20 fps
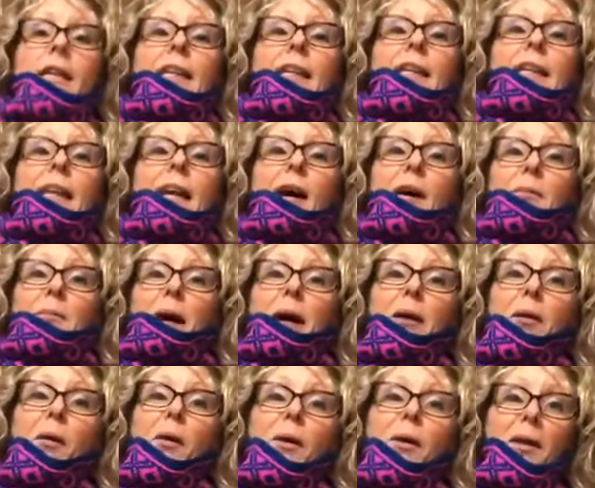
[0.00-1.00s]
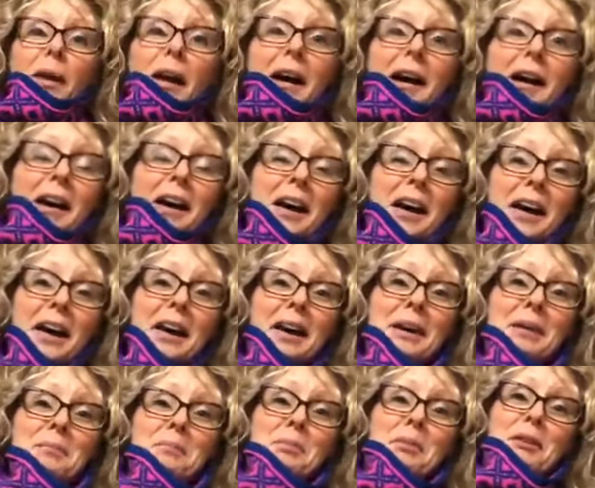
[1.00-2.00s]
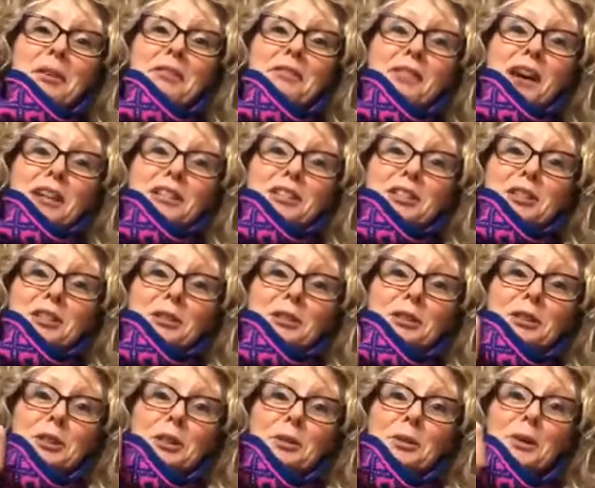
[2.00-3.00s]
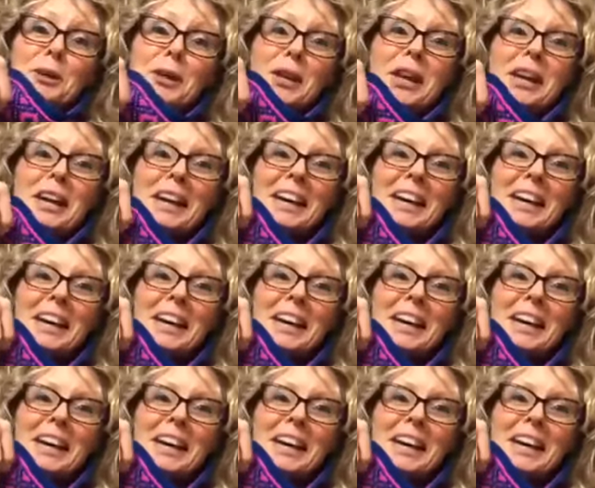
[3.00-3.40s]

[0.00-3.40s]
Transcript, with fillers: Get out my old professional tool.